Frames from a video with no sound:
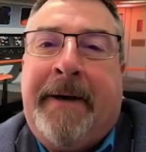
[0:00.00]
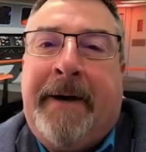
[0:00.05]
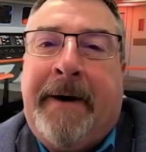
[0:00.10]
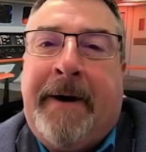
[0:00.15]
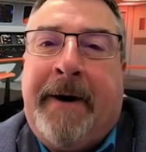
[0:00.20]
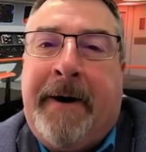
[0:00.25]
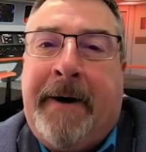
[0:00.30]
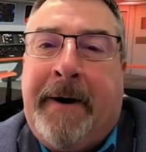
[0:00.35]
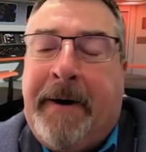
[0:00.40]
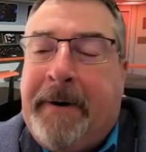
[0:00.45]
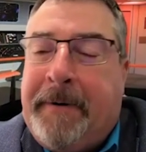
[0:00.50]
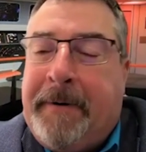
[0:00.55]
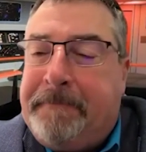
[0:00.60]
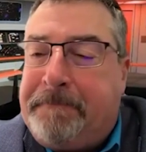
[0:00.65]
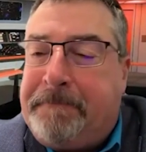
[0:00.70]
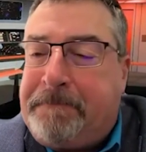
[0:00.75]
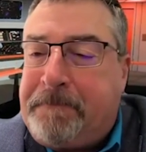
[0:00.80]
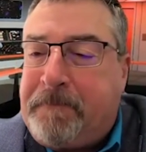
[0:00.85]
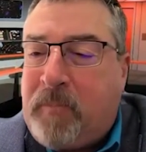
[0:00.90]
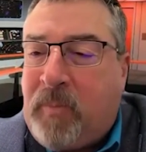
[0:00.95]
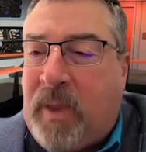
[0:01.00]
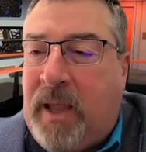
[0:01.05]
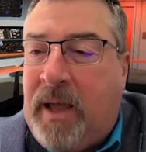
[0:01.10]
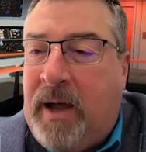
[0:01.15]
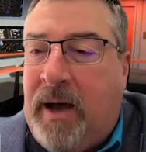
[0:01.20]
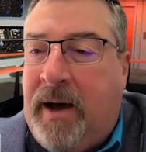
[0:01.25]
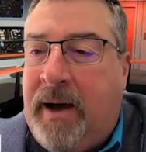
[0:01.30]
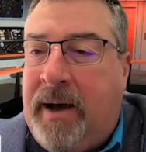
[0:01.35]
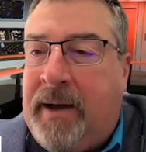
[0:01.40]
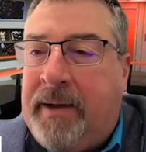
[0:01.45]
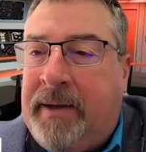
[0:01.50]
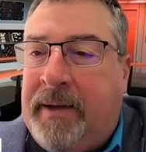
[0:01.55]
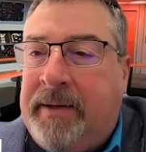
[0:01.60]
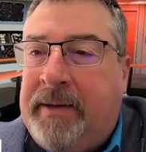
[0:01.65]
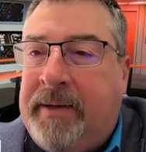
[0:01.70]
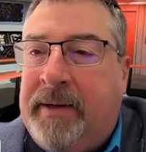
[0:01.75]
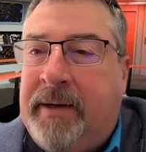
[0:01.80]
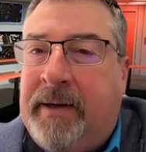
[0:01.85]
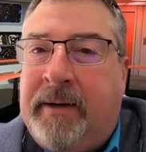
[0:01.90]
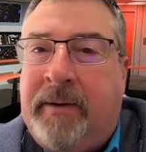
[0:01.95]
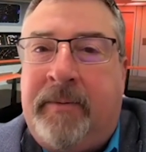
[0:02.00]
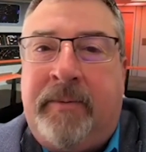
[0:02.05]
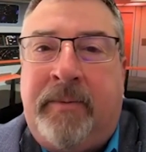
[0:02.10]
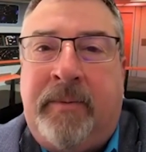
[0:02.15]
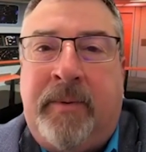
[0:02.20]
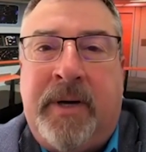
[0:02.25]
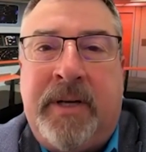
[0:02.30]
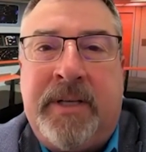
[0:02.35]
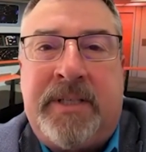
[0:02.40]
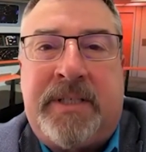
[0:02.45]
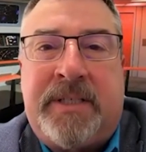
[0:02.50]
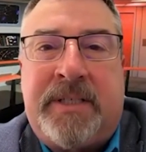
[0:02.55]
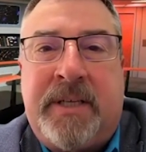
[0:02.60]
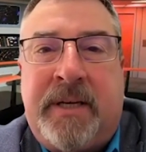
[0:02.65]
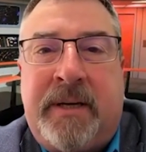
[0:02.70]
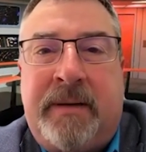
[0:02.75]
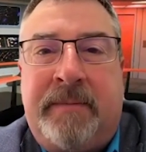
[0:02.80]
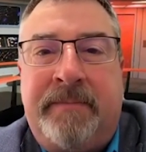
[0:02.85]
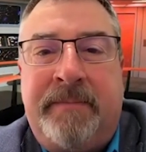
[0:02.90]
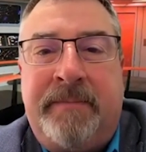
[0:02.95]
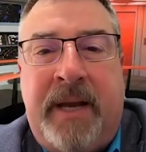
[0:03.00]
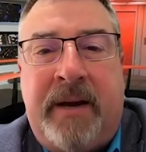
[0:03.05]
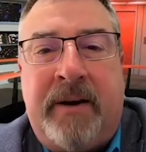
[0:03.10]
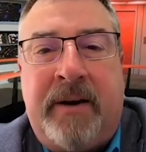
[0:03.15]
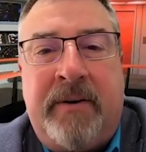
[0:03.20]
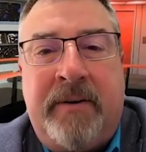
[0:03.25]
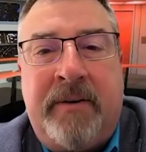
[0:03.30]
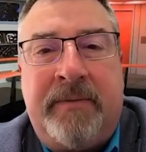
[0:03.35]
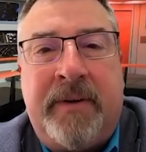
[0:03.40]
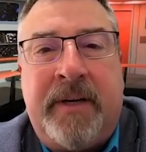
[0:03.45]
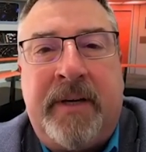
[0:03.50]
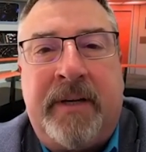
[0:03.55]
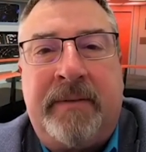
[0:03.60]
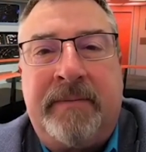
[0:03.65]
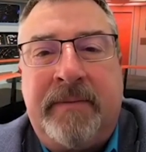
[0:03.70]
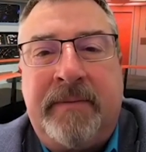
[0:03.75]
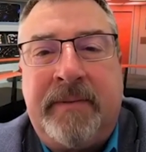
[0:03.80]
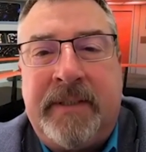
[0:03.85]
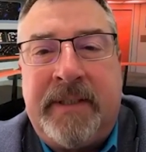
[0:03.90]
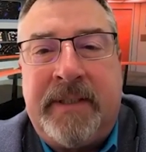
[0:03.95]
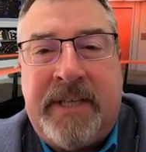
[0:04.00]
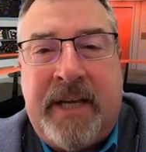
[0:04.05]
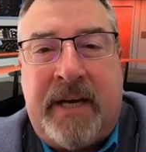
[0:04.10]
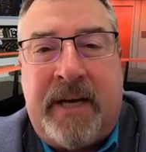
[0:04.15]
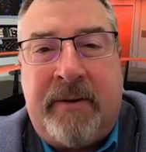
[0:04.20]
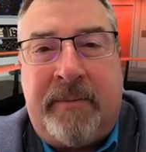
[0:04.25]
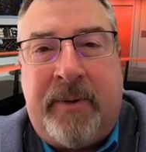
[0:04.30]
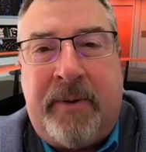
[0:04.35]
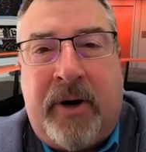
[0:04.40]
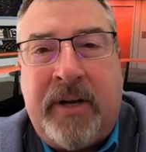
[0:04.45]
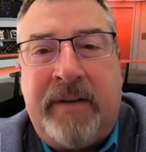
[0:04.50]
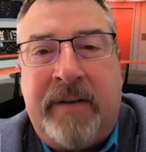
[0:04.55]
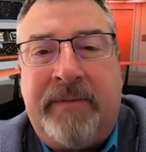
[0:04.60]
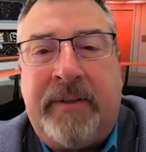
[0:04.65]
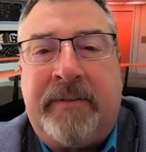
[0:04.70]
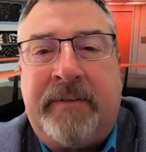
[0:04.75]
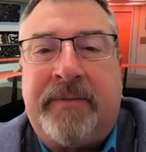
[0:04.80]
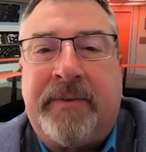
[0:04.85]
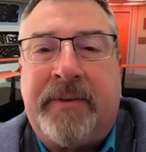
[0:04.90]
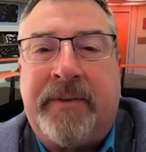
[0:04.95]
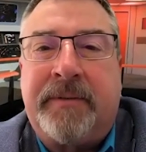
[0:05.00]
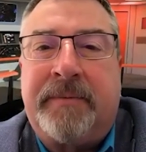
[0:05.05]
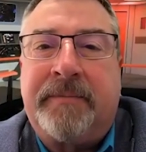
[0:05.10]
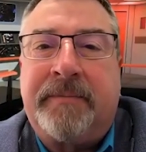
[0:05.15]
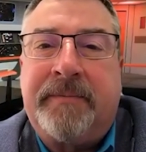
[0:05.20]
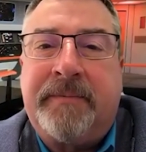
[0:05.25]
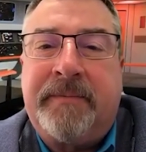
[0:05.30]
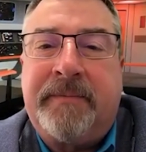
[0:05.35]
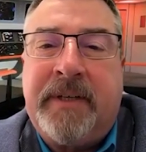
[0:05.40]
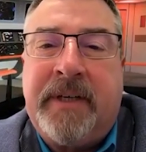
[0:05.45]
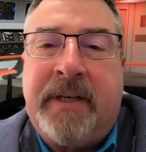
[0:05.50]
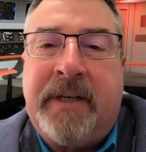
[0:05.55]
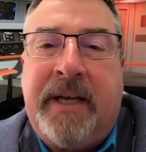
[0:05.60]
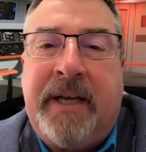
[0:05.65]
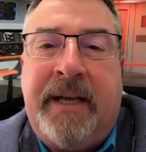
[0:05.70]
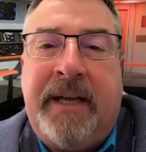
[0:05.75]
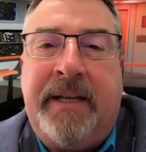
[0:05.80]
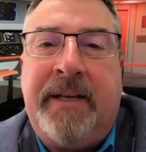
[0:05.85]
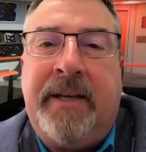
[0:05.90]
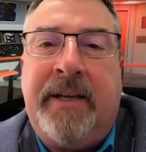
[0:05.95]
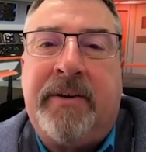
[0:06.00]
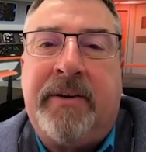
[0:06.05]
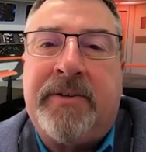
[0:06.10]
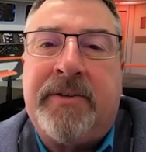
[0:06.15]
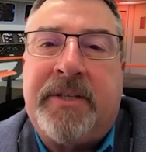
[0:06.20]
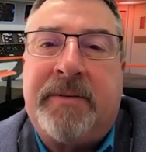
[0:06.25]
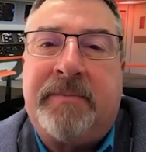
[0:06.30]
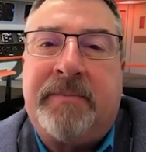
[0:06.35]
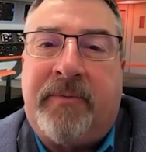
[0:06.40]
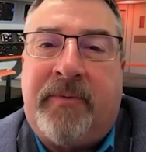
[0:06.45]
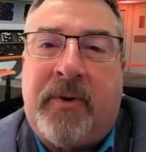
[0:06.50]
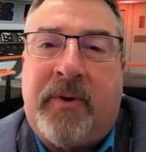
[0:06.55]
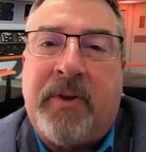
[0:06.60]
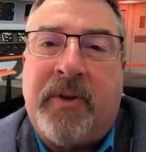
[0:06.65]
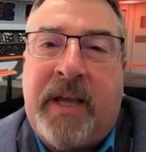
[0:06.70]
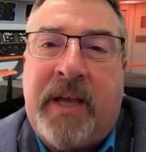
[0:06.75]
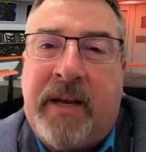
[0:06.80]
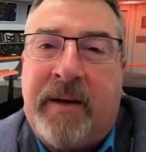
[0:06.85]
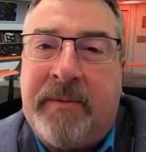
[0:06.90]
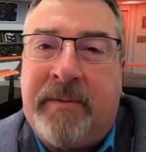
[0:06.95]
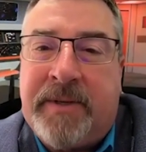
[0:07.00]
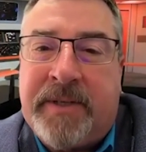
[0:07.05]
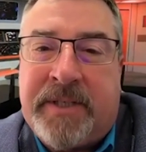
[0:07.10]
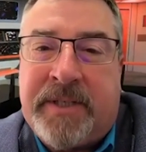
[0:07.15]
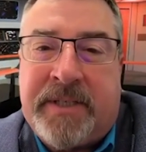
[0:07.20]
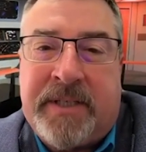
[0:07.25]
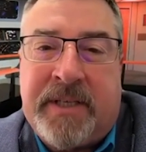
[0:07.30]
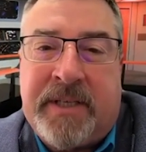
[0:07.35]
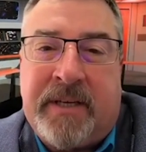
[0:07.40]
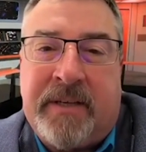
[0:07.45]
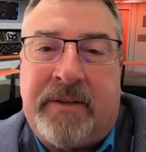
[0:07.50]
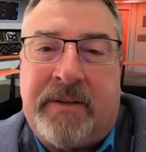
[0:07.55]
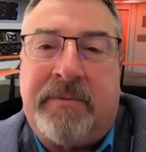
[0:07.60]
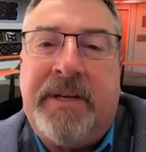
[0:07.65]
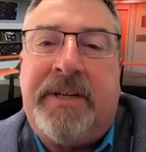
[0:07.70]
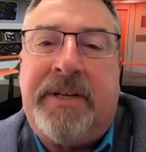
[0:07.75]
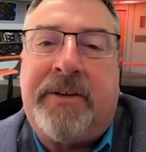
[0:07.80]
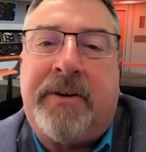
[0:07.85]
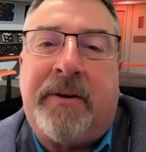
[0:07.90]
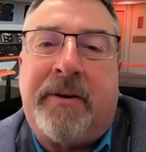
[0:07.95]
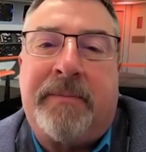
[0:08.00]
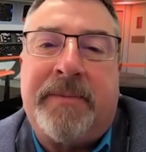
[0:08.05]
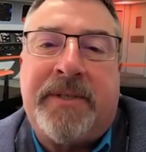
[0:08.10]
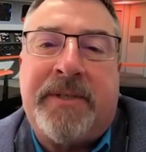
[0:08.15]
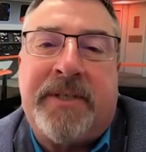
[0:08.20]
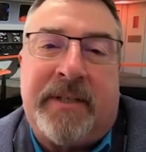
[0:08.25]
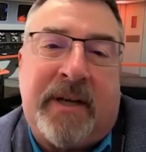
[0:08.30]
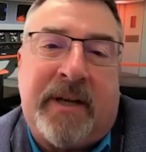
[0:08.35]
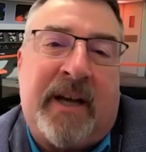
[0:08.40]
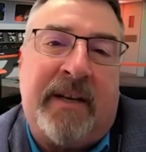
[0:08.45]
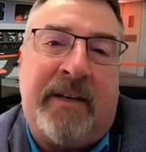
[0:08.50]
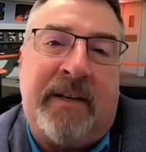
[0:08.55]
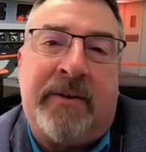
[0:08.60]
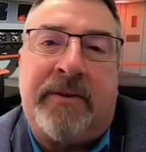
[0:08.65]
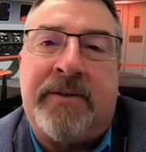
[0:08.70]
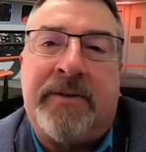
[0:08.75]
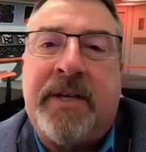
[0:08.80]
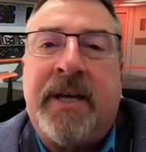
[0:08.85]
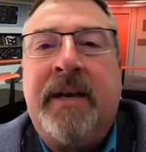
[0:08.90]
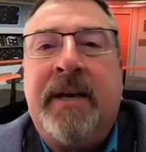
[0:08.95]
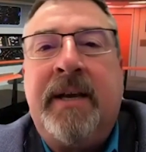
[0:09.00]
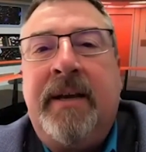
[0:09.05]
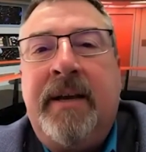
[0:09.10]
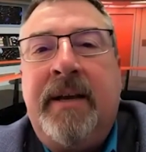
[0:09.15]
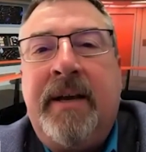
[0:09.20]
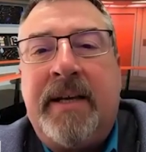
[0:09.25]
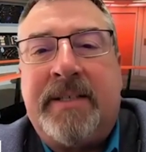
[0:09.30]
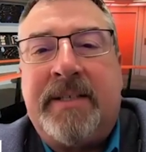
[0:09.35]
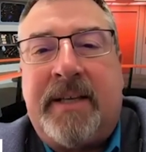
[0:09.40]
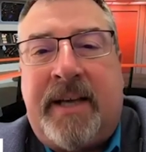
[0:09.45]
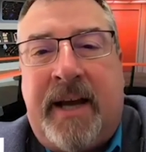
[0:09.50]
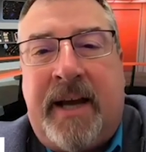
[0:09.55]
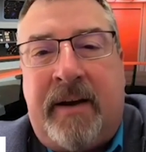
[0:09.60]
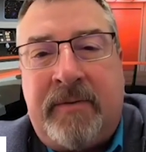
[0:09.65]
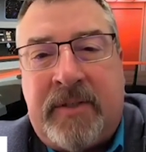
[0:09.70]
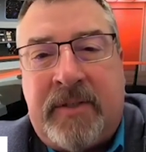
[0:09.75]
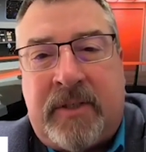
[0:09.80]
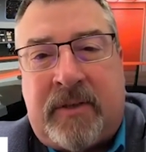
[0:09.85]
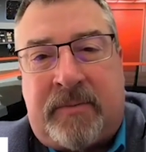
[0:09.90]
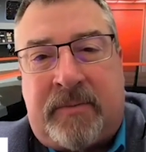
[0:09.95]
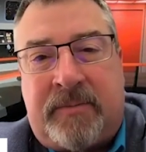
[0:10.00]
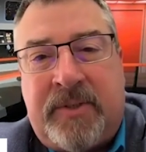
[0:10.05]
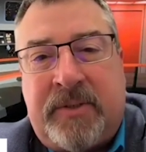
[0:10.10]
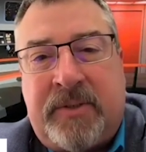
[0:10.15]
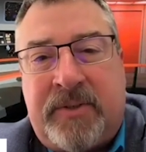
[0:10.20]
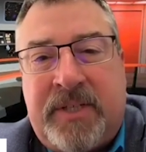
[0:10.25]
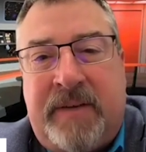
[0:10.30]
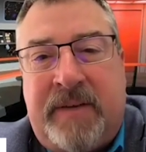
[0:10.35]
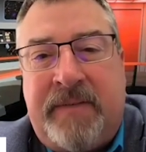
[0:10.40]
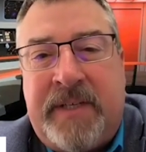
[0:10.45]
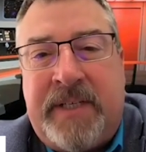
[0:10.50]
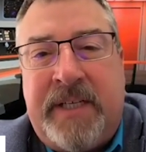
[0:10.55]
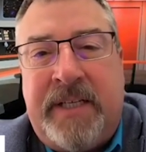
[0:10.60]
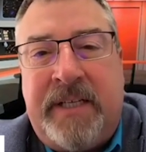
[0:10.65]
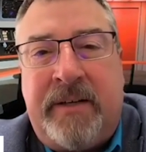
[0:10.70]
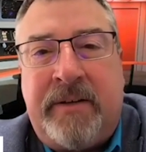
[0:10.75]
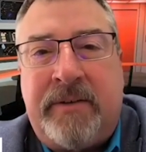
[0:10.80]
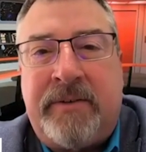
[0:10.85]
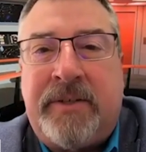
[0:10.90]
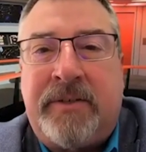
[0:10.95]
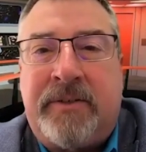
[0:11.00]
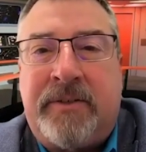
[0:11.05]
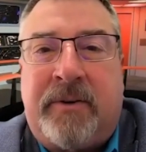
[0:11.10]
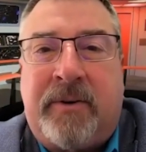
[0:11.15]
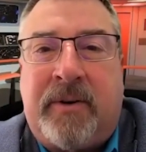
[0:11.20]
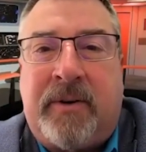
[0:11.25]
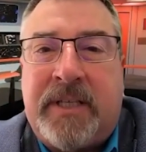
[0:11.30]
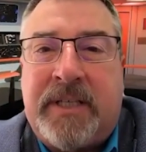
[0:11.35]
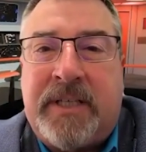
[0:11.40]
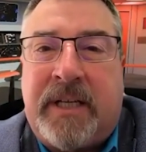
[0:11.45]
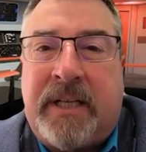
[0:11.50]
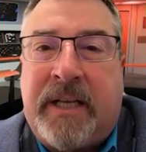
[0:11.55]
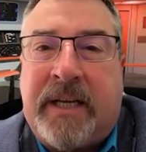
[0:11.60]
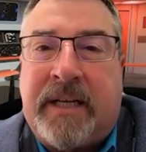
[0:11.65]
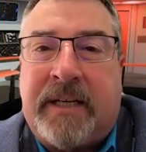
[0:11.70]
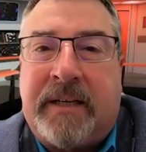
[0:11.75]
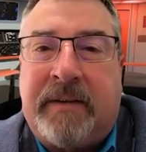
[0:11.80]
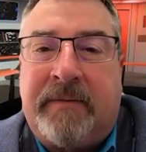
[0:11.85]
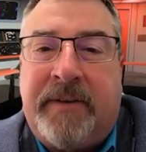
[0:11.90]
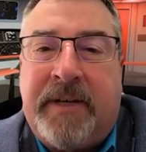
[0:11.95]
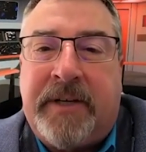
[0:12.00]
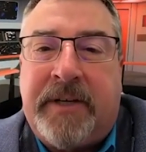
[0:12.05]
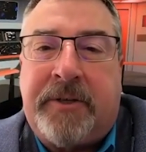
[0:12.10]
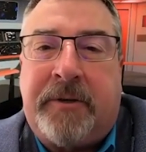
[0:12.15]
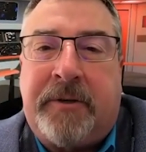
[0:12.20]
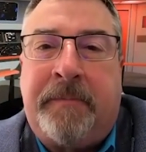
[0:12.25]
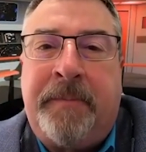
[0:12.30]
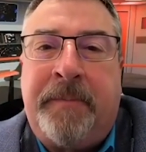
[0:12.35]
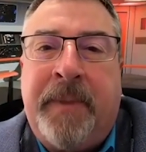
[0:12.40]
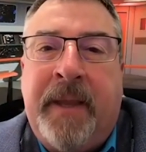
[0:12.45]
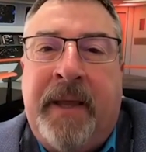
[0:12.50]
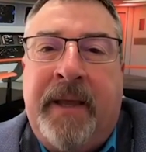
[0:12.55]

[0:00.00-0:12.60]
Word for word: Um, I uh, was uh, mayor of, a, of the town of Bonnyville for uh, eight years. And before that, I was uh, three terms, nine years as a councillor. So seventeen years in total as an elected official.